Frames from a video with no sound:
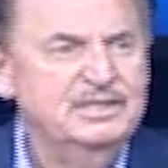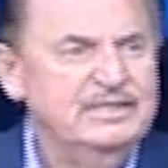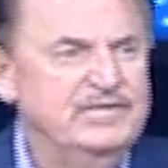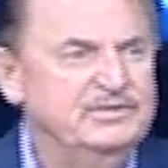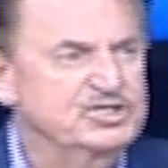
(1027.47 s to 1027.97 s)

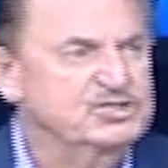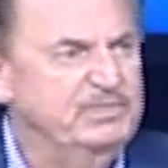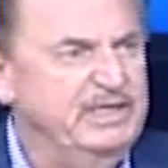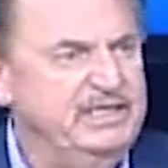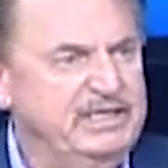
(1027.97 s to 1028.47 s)
That just
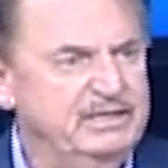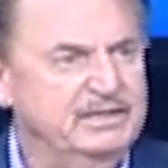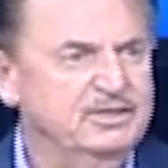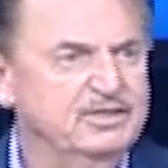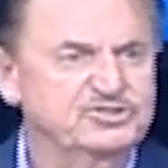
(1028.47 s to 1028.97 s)
made
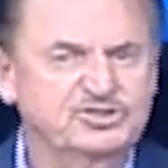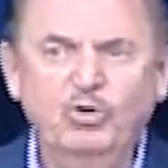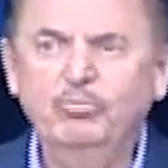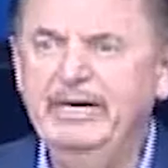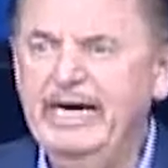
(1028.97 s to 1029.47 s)
her
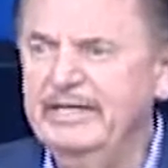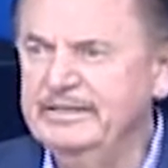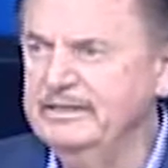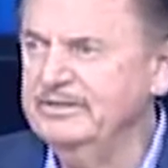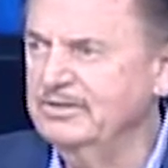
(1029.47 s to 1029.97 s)
so mad
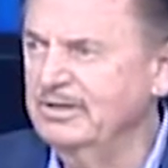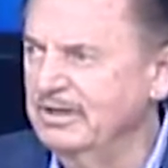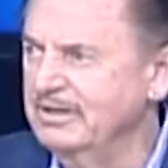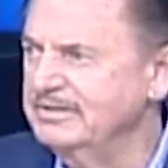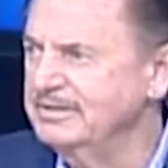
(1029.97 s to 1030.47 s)
in her
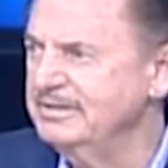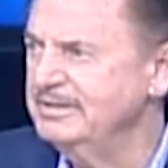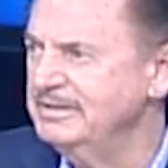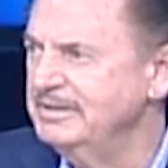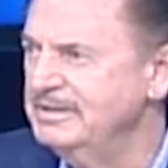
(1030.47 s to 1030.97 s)
heart.
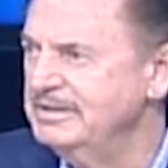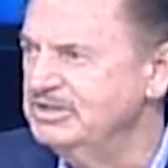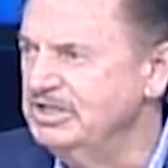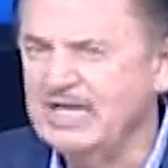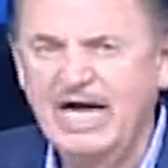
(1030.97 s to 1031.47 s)

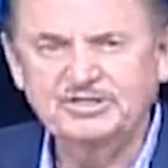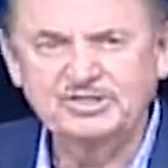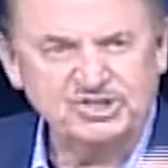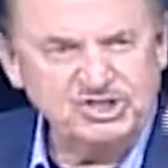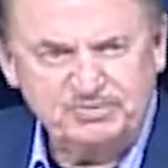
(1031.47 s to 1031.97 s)
She said, I
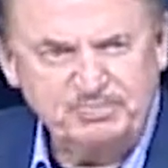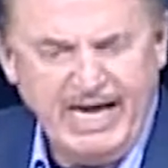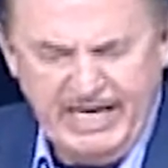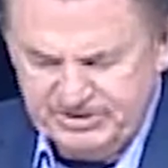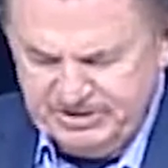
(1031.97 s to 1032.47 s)
just
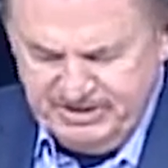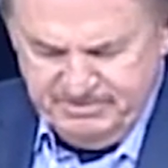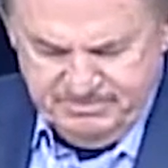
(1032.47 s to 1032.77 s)
despise him.